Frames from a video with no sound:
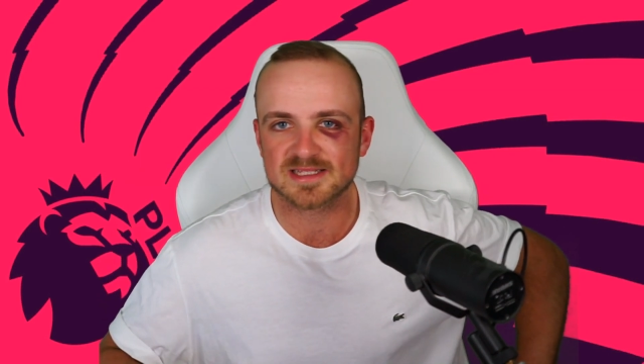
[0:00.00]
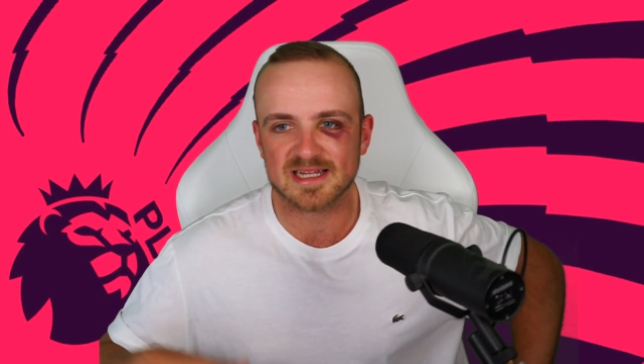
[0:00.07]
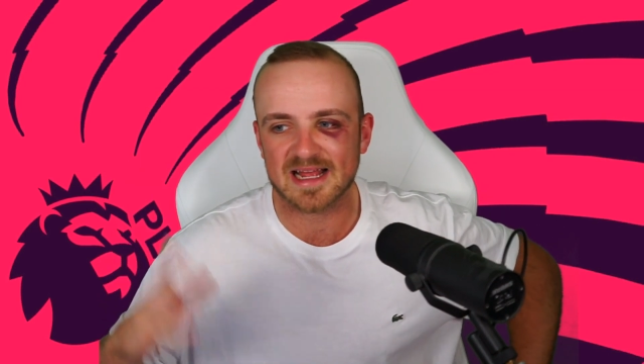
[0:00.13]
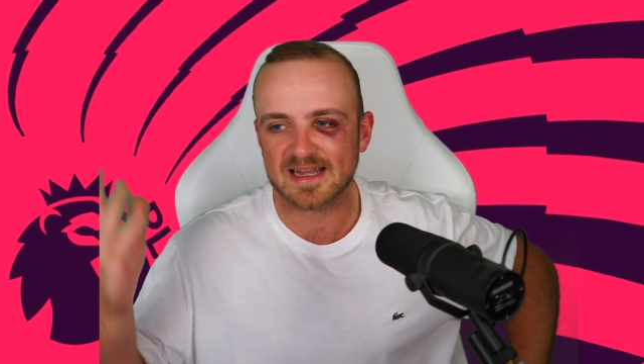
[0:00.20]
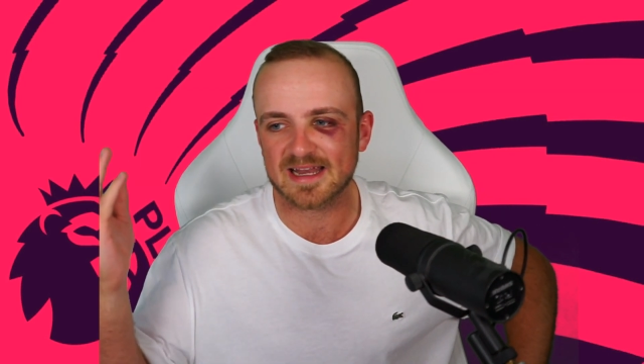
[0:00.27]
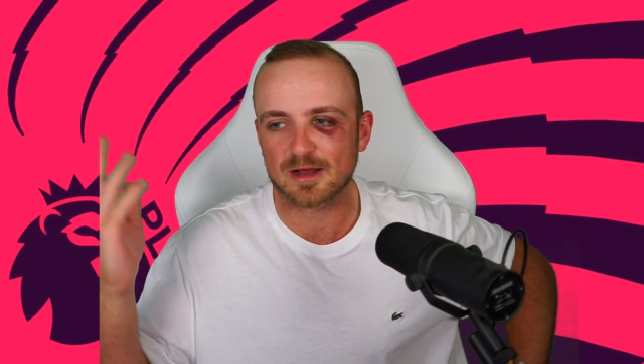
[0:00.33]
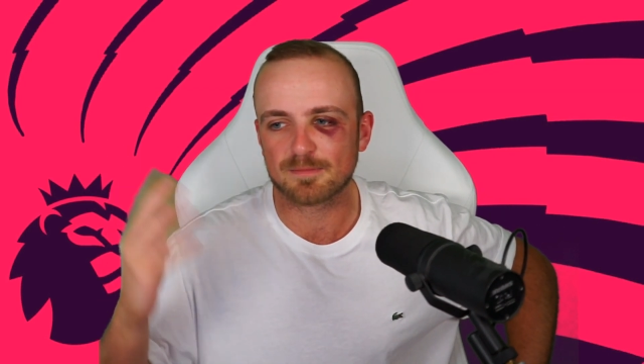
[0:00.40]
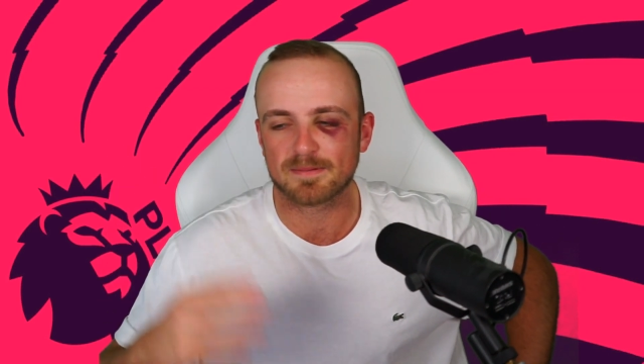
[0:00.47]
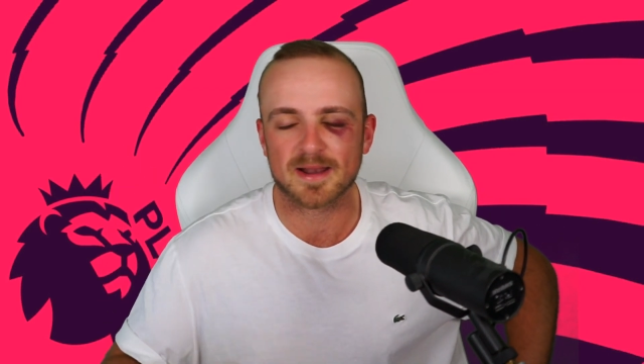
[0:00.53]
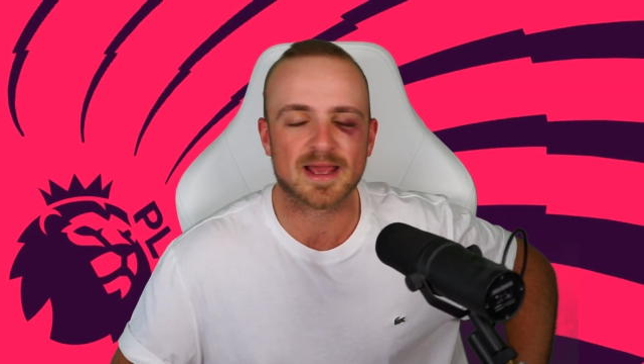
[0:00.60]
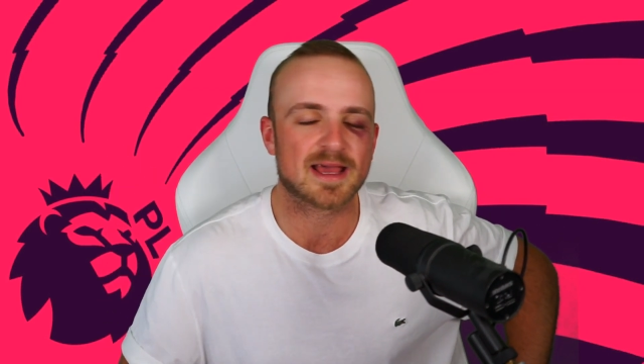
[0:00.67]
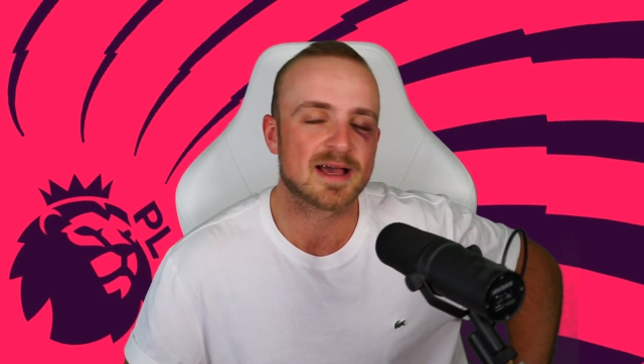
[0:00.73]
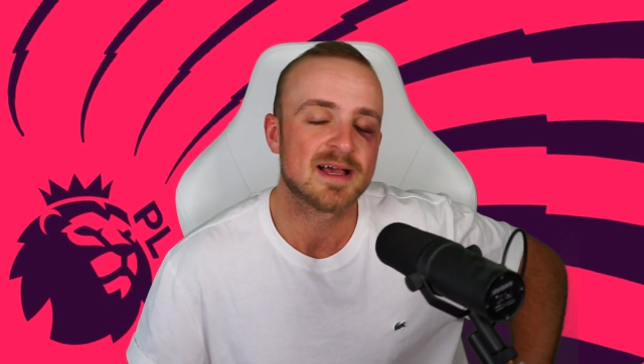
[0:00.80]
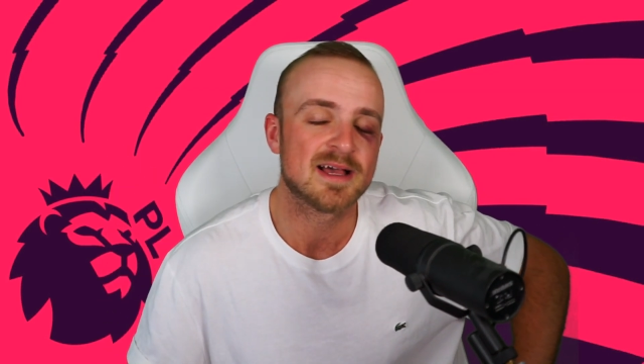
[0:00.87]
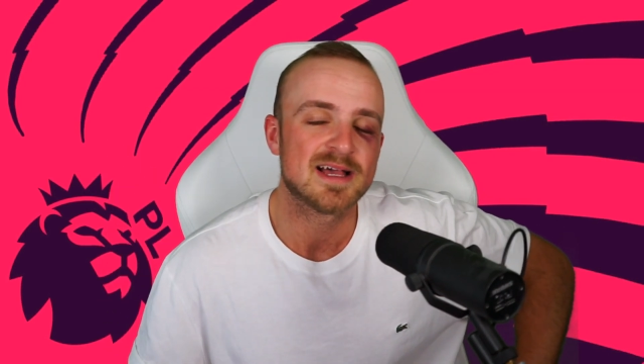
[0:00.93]
standout
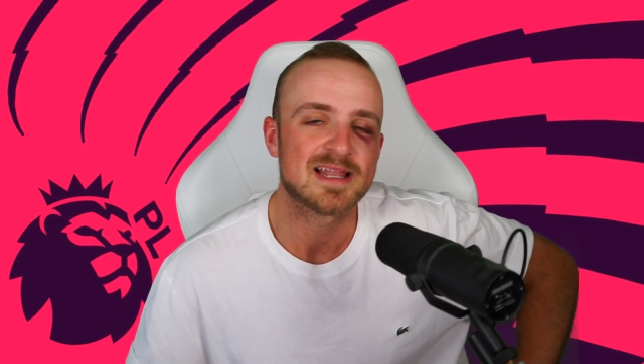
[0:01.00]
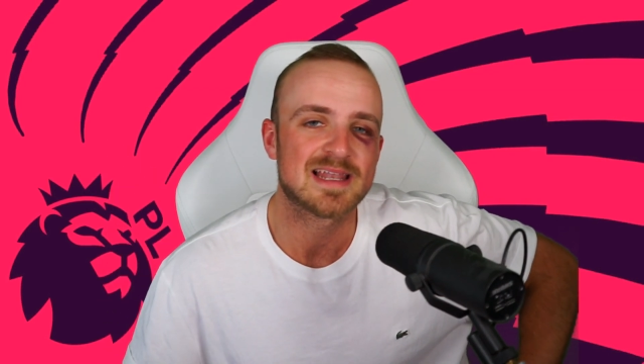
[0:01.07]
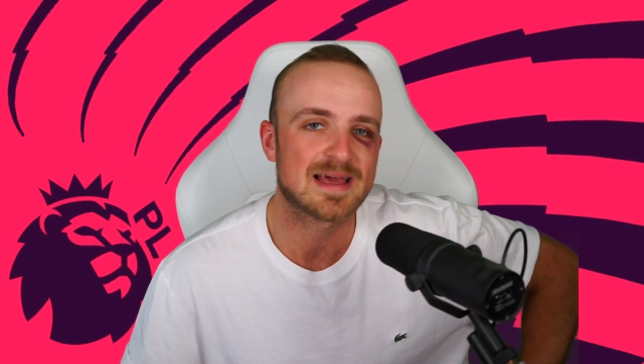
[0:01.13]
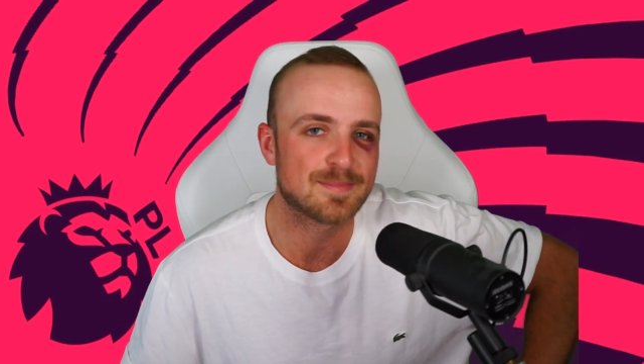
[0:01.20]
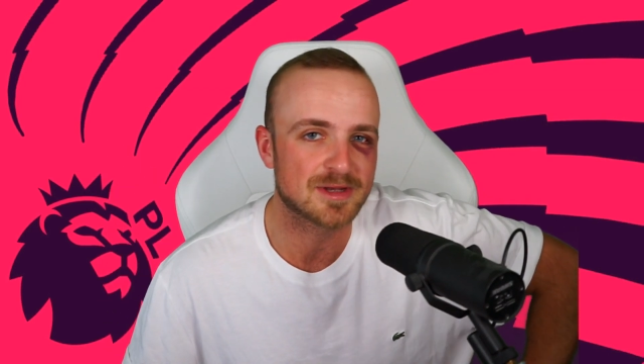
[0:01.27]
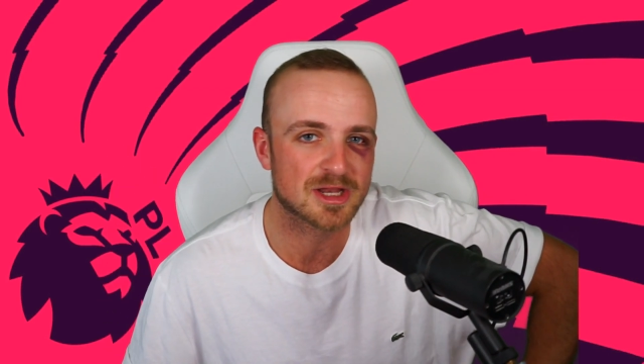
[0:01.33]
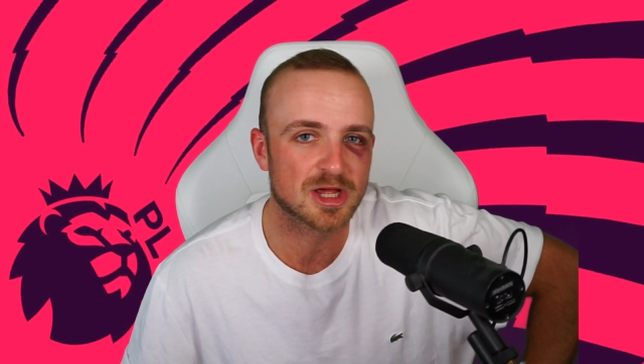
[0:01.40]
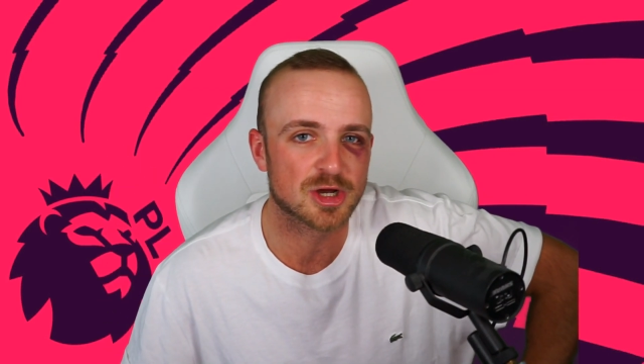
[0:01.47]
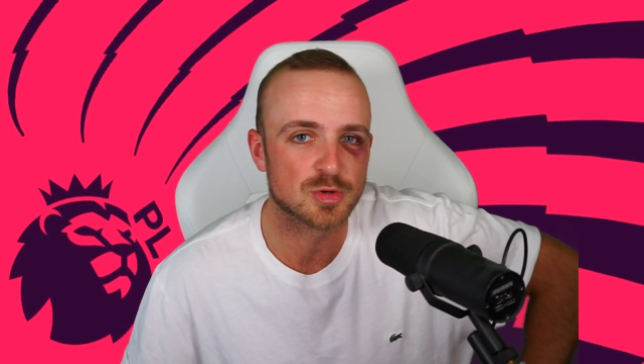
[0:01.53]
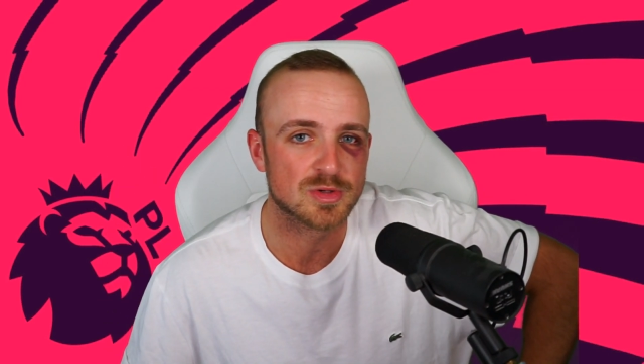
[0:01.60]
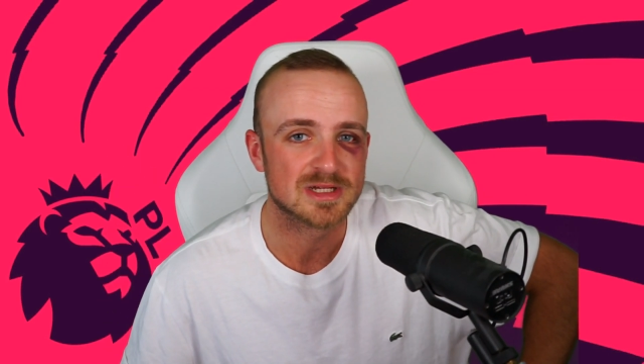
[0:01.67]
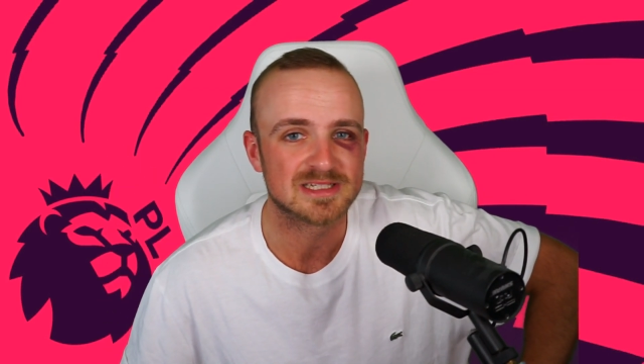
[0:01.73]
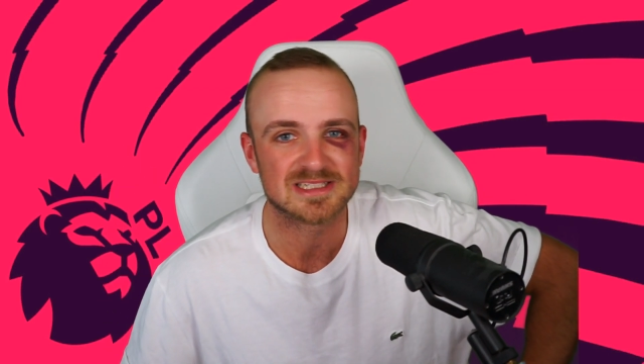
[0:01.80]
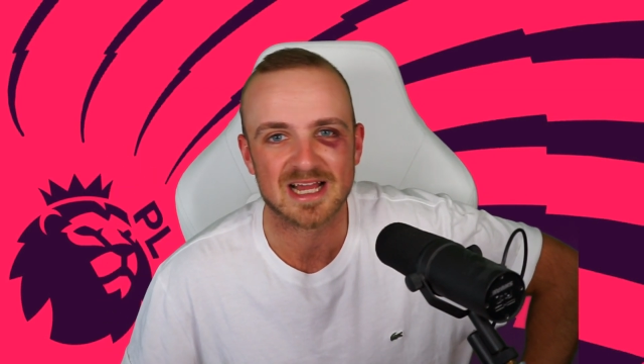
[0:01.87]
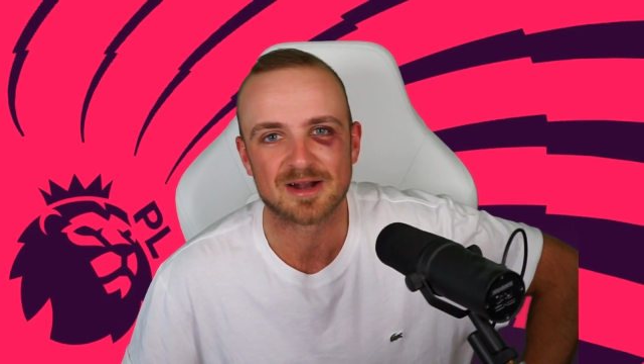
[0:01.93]
player, let me know
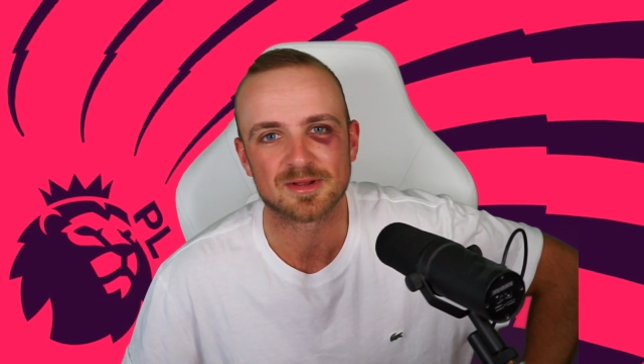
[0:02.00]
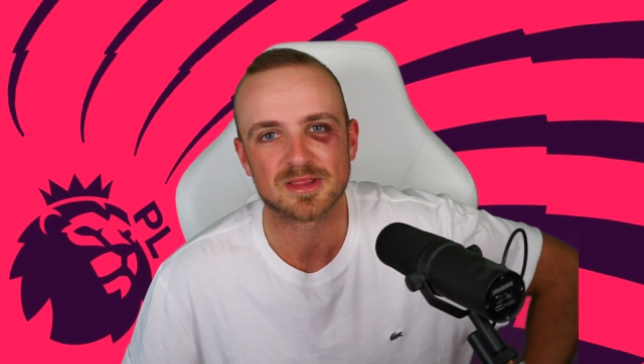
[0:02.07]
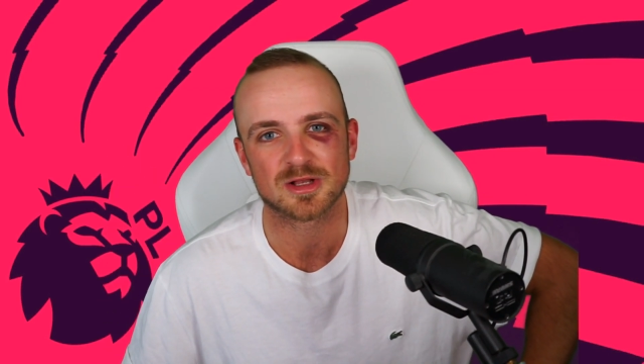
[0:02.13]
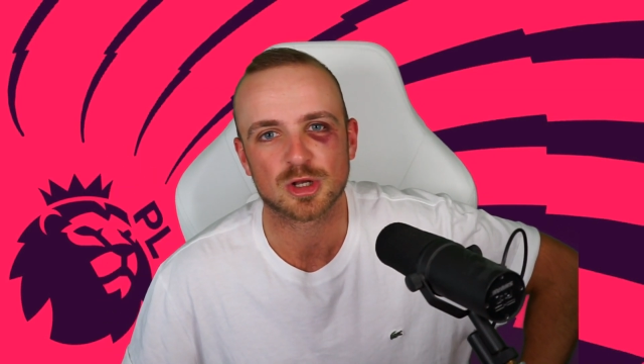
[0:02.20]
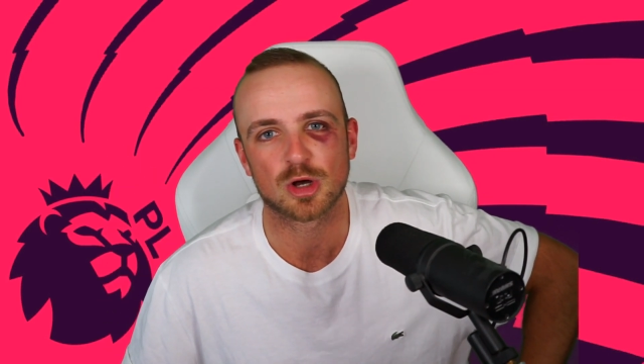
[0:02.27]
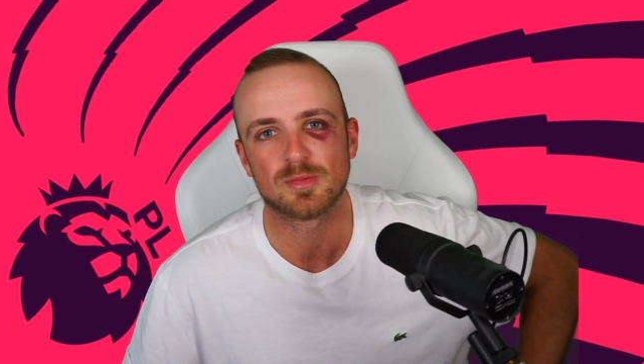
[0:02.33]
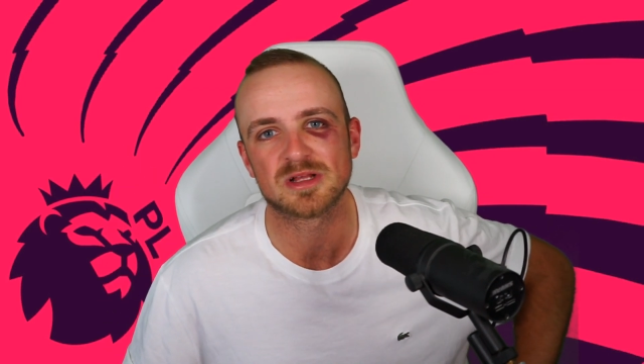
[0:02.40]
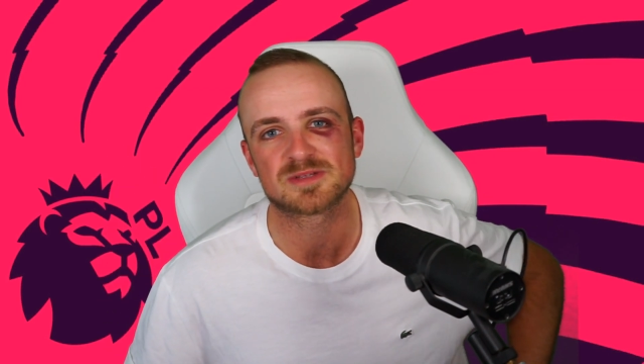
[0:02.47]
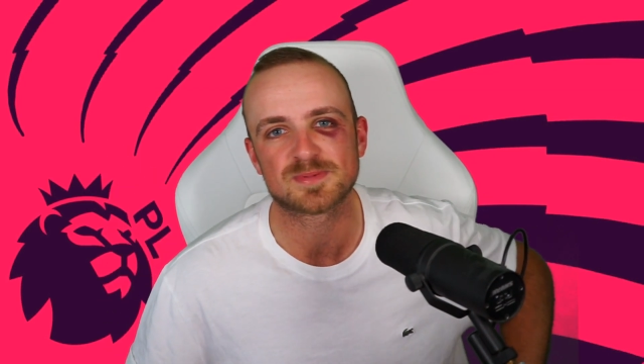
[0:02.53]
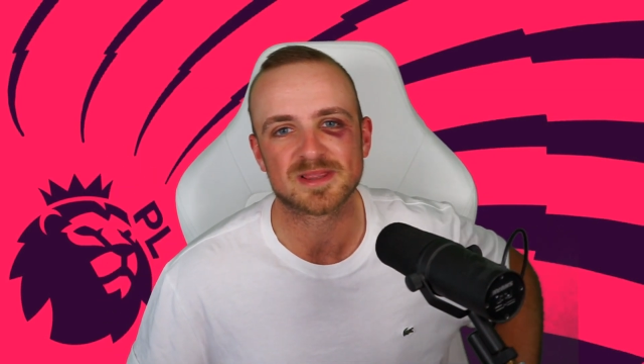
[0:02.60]
down in the comments.